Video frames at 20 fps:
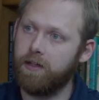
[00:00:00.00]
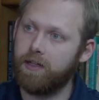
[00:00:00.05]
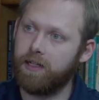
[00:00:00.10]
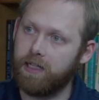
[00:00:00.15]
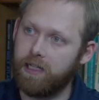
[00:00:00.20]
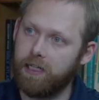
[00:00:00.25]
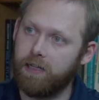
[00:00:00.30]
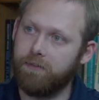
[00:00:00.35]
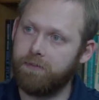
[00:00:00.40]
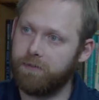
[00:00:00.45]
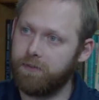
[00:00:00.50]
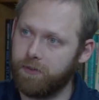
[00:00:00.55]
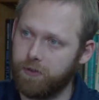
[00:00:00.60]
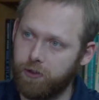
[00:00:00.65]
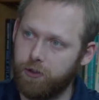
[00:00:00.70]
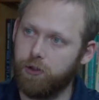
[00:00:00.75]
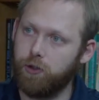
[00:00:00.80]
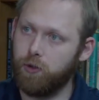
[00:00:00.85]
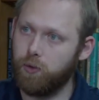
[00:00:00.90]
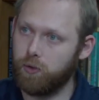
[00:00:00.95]
If
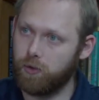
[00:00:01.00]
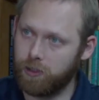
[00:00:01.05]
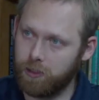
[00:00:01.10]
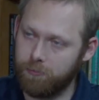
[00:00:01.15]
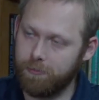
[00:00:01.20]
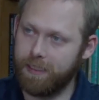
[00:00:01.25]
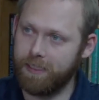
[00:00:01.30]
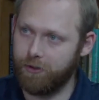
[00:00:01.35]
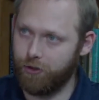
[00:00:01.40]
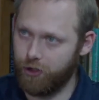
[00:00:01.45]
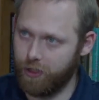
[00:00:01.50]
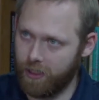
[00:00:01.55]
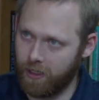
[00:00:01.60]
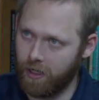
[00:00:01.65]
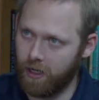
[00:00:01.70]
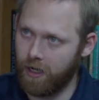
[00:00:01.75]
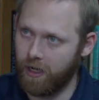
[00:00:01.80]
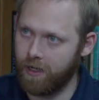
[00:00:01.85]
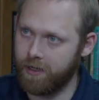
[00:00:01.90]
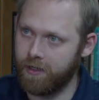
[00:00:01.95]
you commit
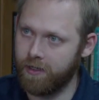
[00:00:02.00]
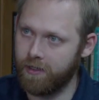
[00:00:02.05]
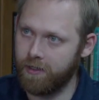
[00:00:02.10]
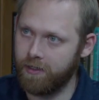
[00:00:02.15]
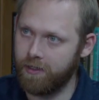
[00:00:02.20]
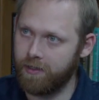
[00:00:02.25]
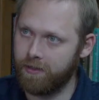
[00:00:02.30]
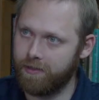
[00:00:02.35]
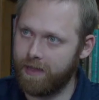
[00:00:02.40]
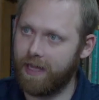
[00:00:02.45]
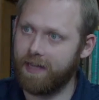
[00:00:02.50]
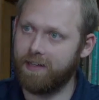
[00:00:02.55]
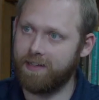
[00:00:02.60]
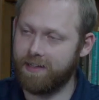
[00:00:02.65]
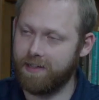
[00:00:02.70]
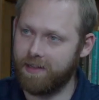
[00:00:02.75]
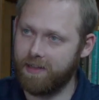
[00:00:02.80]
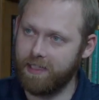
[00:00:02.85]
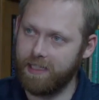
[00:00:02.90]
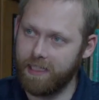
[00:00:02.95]
jihad, that
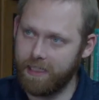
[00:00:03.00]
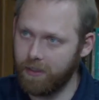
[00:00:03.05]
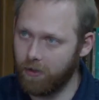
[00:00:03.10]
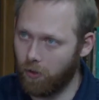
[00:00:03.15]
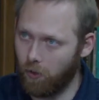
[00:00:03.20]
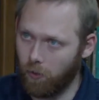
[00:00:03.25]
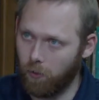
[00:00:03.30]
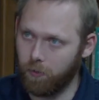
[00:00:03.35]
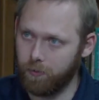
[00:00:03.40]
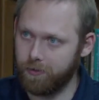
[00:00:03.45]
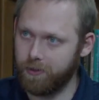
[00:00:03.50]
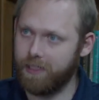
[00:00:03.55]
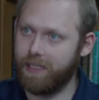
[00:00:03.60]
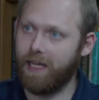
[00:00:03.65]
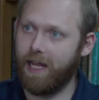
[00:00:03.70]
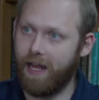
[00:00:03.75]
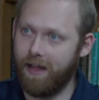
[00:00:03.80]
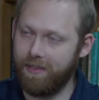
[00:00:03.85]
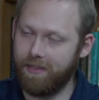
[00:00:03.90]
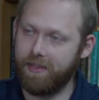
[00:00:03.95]
is the only
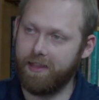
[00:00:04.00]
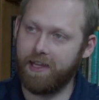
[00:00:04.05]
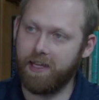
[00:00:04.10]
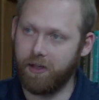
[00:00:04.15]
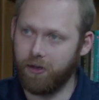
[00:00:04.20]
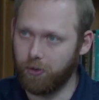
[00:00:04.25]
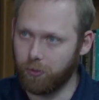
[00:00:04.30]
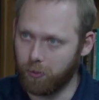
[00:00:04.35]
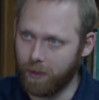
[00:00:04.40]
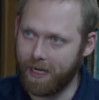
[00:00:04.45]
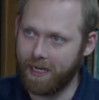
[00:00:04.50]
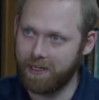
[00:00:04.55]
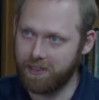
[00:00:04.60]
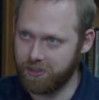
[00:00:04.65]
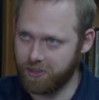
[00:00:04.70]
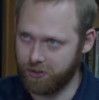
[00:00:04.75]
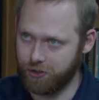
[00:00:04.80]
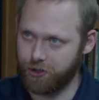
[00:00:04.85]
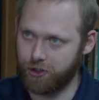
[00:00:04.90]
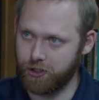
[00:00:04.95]
and the
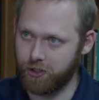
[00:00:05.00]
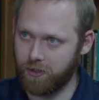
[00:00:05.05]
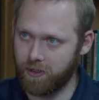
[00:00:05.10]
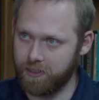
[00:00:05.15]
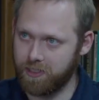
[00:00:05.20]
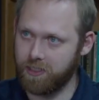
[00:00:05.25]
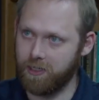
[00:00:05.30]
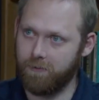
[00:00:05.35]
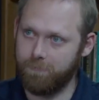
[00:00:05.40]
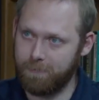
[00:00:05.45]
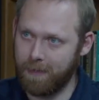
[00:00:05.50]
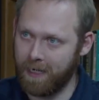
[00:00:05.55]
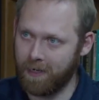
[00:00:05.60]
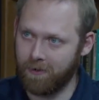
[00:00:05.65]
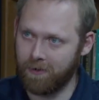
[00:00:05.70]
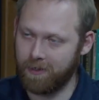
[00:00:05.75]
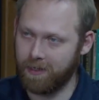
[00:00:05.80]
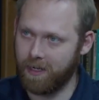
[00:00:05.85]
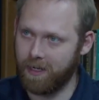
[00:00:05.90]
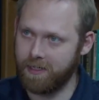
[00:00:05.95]
greatest assurance of
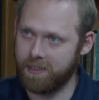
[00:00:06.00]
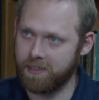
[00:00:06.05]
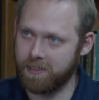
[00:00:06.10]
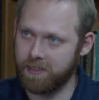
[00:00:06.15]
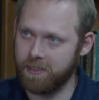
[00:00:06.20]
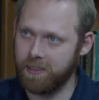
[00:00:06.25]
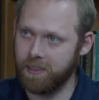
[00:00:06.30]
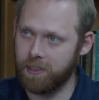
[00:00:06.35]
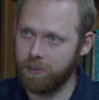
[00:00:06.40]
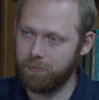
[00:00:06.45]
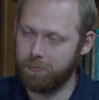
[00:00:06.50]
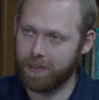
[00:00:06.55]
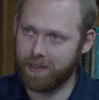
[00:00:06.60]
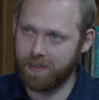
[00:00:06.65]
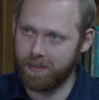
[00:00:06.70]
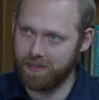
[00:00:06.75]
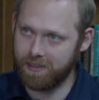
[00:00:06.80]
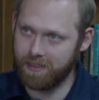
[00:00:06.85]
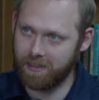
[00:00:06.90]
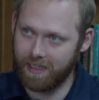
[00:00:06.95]
paradise,
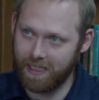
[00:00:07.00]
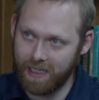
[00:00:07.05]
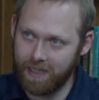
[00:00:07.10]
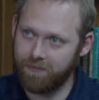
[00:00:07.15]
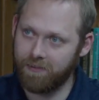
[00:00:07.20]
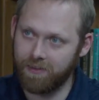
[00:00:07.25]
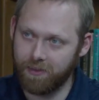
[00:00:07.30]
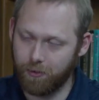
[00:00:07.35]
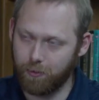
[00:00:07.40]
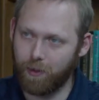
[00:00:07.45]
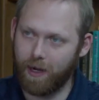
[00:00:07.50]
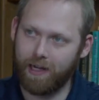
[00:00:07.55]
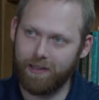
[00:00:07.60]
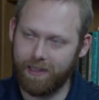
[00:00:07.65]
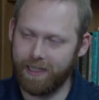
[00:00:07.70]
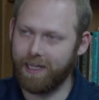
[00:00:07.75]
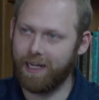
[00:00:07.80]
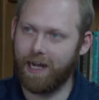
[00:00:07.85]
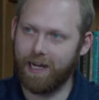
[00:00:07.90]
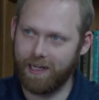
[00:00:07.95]
because even the
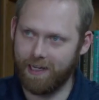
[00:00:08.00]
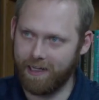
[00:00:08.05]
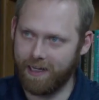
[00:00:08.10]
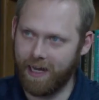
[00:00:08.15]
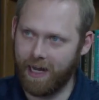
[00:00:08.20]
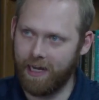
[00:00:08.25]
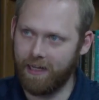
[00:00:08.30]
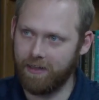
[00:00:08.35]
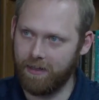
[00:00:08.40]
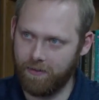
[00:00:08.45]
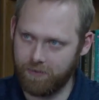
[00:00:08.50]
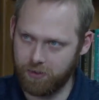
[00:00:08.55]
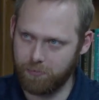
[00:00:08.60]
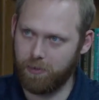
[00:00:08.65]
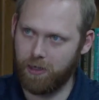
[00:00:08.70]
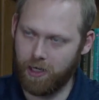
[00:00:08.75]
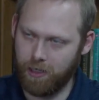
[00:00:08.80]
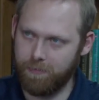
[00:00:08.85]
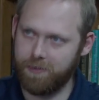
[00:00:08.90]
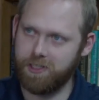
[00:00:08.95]
rightly guided caliphs,
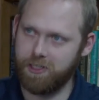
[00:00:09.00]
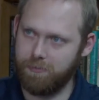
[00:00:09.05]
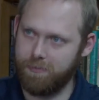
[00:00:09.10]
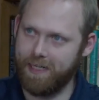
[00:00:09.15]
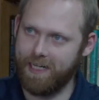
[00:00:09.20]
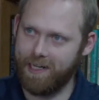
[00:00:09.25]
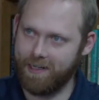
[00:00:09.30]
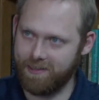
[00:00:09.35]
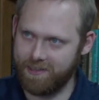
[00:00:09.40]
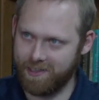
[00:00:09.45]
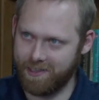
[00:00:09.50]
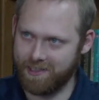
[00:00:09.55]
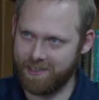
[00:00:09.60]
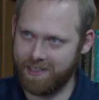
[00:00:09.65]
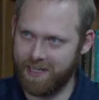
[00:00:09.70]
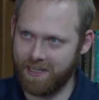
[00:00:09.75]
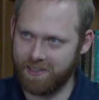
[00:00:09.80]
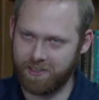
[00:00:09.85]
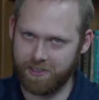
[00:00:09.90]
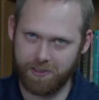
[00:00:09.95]
Muhammad's immediate
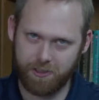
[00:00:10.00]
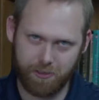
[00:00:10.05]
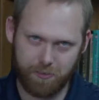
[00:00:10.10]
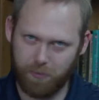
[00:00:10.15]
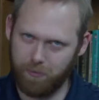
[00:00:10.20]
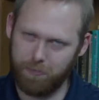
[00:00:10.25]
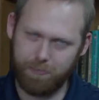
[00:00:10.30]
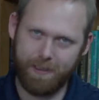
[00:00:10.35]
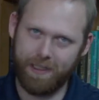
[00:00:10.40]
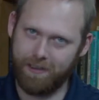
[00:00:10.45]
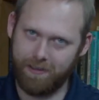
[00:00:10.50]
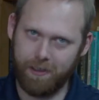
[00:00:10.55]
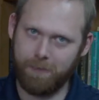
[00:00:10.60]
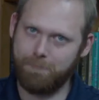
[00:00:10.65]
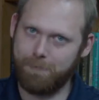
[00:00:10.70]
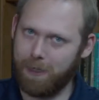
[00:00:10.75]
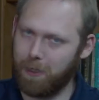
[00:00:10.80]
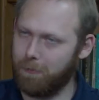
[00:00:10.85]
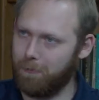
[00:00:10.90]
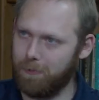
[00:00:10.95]
successors, what would be
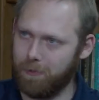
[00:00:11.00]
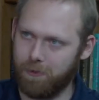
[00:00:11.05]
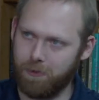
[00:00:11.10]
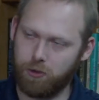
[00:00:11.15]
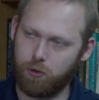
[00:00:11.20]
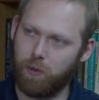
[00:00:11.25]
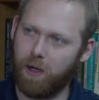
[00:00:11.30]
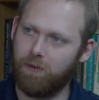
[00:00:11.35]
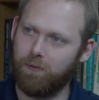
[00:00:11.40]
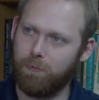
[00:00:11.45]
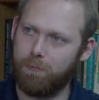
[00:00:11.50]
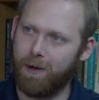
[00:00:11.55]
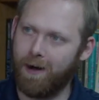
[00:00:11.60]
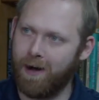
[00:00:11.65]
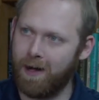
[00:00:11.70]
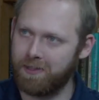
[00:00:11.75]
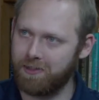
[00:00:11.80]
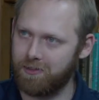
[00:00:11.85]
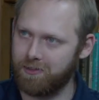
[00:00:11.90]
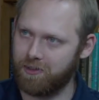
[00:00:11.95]
comparable to the 12
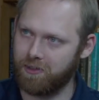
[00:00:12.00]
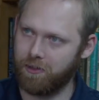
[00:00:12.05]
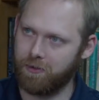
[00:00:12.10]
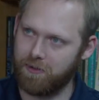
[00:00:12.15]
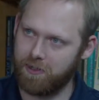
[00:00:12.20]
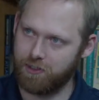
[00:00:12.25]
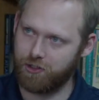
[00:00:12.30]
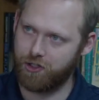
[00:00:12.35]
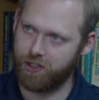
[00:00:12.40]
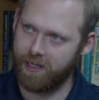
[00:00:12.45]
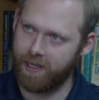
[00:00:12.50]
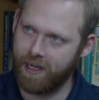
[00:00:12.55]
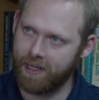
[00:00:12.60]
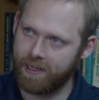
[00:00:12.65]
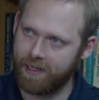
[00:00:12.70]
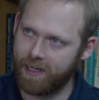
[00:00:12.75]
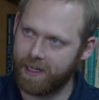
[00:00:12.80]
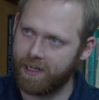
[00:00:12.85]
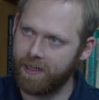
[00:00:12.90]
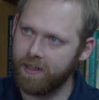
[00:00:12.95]
apostles in
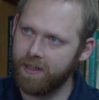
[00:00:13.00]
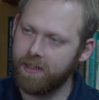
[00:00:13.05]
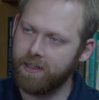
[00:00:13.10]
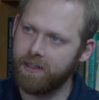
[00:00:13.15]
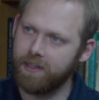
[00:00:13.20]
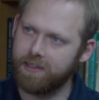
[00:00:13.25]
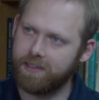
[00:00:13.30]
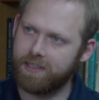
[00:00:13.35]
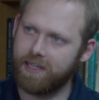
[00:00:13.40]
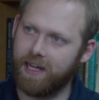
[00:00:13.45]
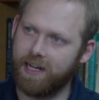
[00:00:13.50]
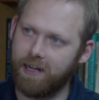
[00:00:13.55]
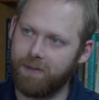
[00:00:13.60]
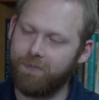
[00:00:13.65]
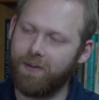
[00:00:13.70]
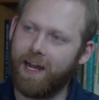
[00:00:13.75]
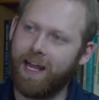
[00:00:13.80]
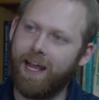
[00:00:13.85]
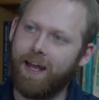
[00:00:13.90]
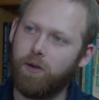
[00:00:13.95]
Christianity, said, if
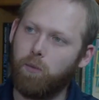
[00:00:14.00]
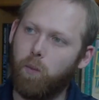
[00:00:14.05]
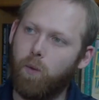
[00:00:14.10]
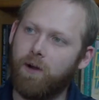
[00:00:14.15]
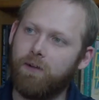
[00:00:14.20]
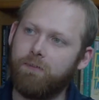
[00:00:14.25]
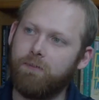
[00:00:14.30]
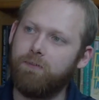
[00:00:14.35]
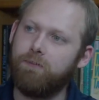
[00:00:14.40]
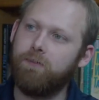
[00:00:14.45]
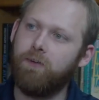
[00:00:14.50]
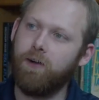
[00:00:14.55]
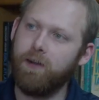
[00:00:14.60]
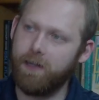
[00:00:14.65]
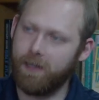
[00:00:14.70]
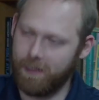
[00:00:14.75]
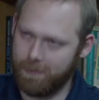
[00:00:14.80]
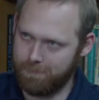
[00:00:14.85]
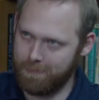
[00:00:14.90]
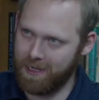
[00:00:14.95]
I had one foot
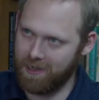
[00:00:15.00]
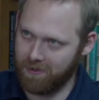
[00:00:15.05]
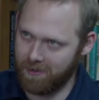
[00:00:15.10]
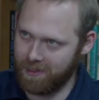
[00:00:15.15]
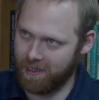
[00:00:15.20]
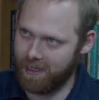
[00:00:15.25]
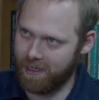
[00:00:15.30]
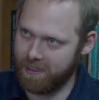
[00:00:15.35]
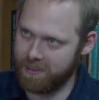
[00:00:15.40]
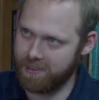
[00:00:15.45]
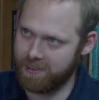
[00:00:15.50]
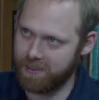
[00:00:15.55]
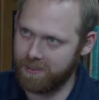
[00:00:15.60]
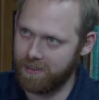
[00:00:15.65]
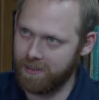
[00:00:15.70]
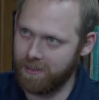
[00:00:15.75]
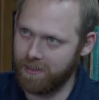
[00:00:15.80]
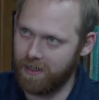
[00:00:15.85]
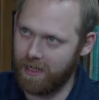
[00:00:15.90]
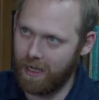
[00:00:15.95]
in paradise,
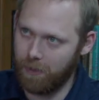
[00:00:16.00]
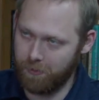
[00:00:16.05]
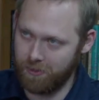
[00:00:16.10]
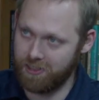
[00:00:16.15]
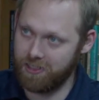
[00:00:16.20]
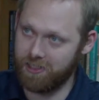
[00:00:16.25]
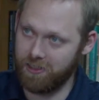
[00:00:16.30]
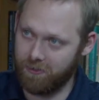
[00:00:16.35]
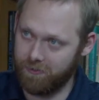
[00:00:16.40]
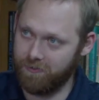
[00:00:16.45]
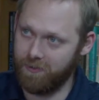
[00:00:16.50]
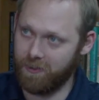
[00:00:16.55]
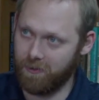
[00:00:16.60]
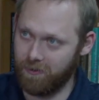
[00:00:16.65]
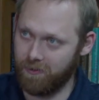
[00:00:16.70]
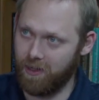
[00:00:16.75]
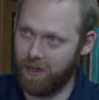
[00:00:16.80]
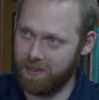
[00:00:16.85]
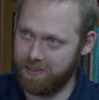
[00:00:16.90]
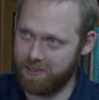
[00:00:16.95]
I would still fear
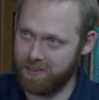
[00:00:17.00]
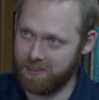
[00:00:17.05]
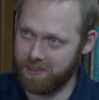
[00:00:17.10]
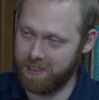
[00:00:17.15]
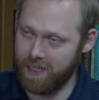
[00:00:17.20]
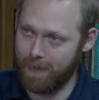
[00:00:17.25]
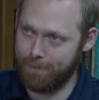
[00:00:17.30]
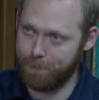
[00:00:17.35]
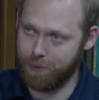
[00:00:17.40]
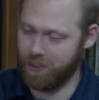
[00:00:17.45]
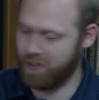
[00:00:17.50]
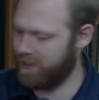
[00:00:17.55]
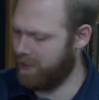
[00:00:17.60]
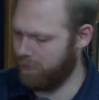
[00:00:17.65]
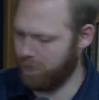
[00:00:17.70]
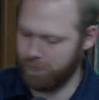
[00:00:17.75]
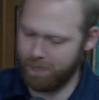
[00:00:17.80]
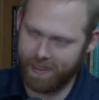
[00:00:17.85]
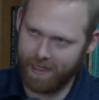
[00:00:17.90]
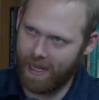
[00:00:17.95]
Allah's deception. He
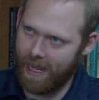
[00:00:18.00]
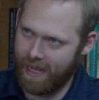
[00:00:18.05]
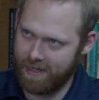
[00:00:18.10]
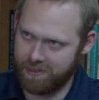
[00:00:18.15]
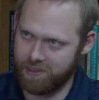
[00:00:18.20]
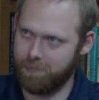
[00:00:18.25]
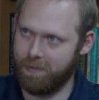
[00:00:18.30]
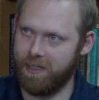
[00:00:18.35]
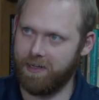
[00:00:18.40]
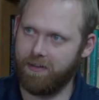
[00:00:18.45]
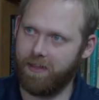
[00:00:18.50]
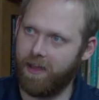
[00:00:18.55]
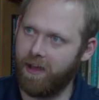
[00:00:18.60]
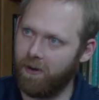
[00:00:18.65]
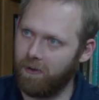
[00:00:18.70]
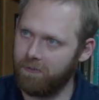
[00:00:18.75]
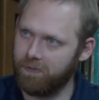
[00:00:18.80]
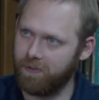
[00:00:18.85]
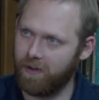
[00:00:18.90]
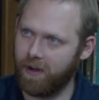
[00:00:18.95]
would be casting me into the
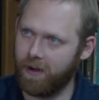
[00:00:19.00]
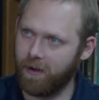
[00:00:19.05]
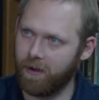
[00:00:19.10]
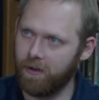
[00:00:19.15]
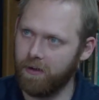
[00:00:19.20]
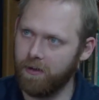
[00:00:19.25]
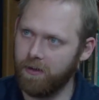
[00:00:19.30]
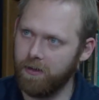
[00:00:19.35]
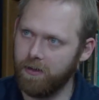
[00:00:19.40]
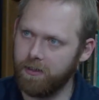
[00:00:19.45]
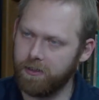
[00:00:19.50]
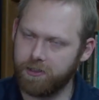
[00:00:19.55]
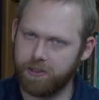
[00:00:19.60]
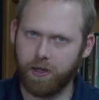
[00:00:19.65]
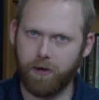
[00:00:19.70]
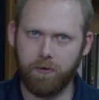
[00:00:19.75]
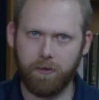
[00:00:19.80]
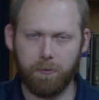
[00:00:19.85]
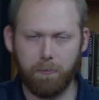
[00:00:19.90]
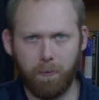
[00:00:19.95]
hellfire.
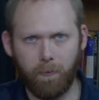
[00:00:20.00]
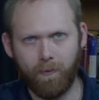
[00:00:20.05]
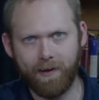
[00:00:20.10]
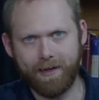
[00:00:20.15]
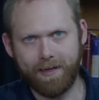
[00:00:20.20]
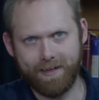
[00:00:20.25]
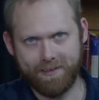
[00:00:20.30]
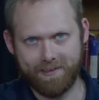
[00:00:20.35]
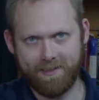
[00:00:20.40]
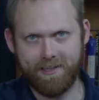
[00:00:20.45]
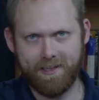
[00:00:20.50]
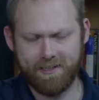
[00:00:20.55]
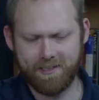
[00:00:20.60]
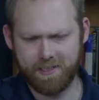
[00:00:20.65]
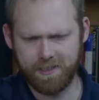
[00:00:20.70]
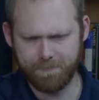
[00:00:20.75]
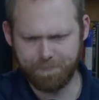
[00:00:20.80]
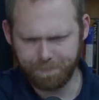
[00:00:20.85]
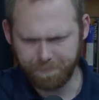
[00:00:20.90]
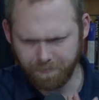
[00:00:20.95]
So the point is this.